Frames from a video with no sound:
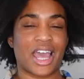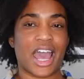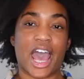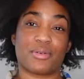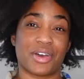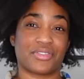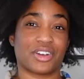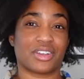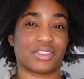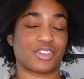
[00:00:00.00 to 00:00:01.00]

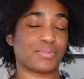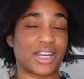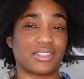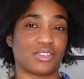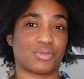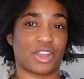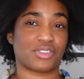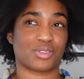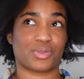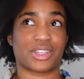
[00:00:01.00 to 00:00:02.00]
However, there's many
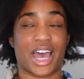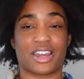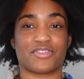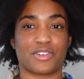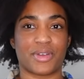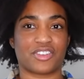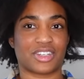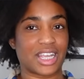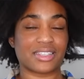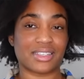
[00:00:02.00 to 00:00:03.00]
situations where that information
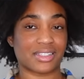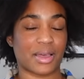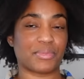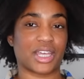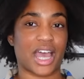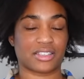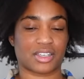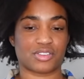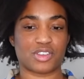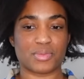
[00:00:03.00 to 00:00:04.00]
isn't something as a
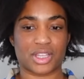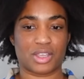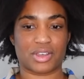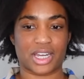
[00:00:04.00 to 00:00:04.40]
consumer that you can